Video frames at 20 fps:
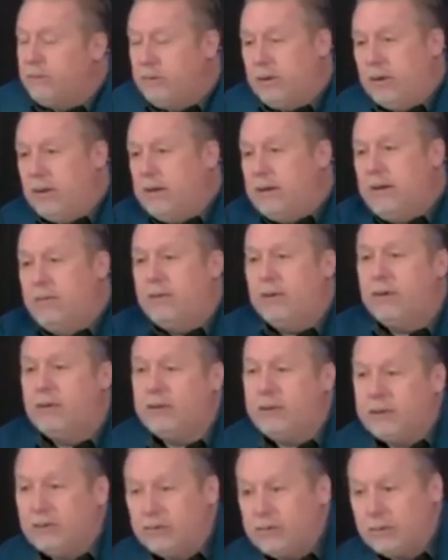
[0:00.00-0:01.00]
No, I never heard
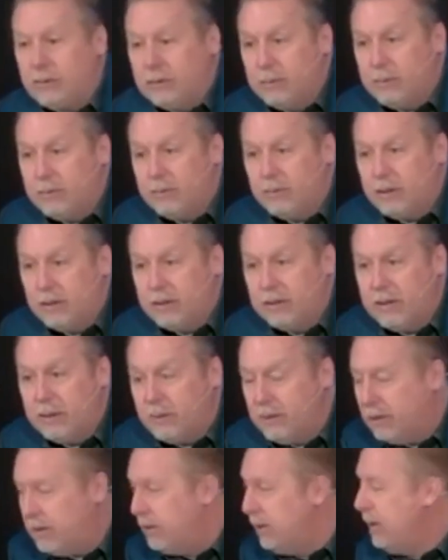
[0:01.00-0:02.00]
that story before I came
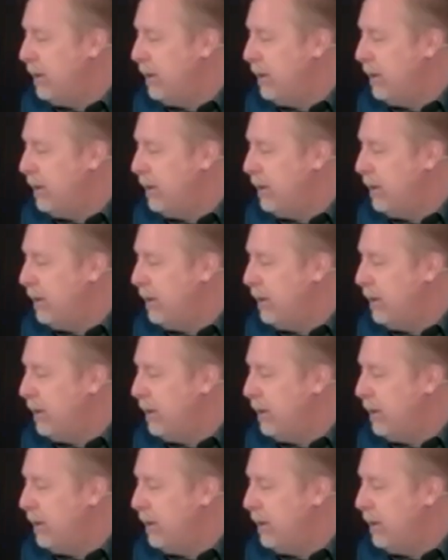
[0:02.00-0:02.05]
here.